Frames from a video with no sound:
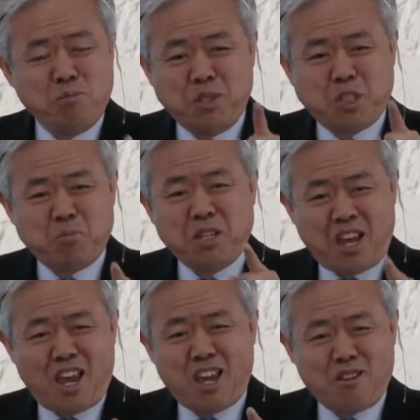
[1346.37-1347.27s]

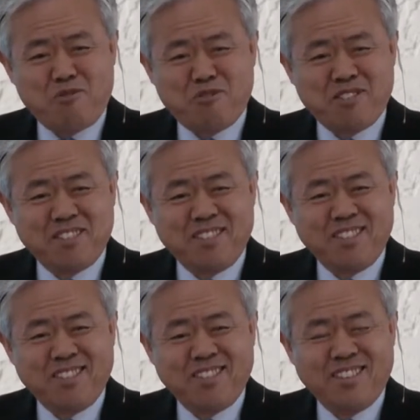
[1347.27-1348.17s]
misbehave
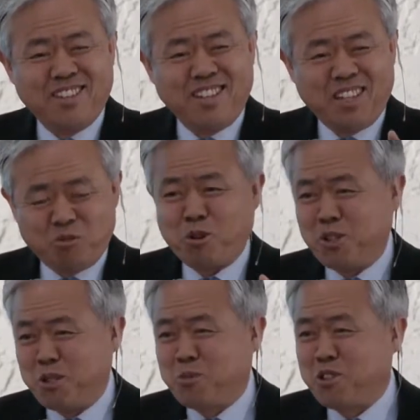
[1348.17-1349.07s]
in
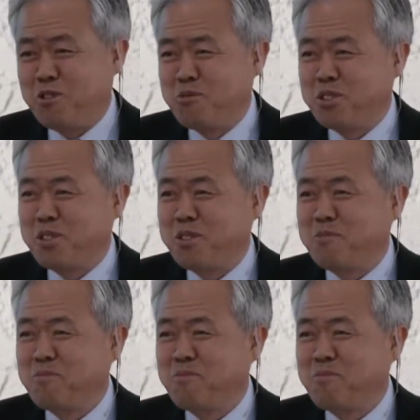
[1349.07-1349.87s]
worship service.